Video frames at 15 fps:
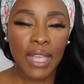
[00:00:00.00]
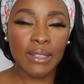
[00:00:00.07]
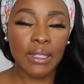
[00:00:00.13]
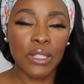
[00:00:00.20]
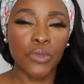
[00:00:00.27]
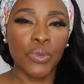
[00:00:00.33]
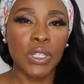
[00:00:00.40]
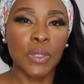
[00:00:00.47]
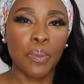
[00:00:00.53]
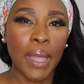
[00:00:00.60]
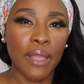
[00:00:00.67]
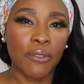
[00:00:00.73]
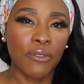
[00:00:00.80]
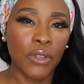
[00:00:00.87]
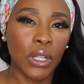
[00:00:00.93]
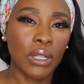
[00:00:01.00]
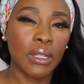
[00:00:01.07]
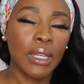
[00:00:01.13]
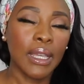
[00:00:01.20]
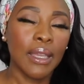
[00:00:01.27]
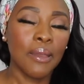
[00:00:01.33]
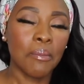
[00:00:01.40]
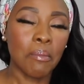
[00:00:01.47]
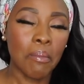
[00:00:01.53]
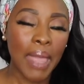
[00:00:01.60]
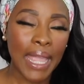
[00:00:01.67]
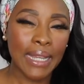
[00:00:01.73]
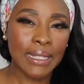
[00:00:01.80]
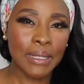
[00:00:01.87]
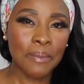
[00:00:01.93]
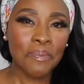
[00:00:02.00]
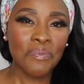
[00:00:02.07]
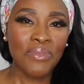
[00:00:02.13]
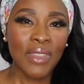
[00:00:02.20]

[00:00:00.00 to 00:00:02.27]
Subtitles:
as his respectful mate.